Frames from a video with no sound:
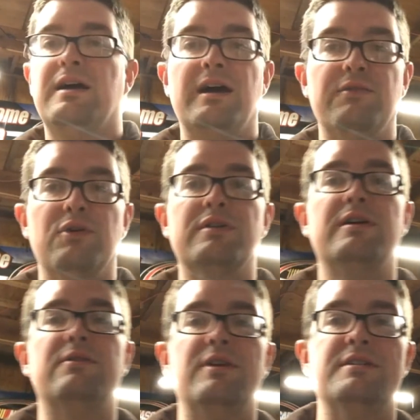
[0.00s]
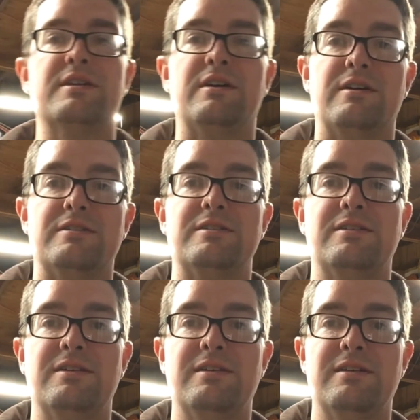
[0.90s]
I've worked on race cars
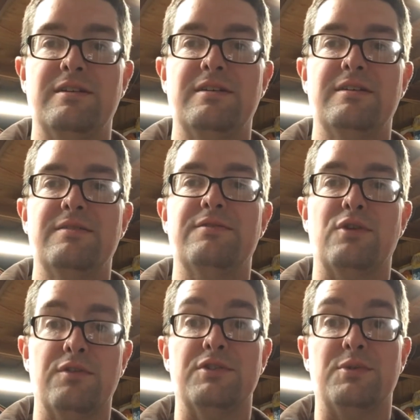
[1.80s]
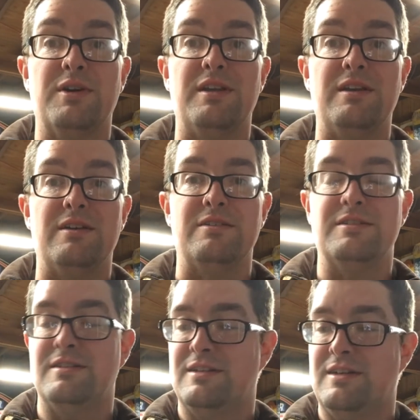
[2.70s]
for over 20 years.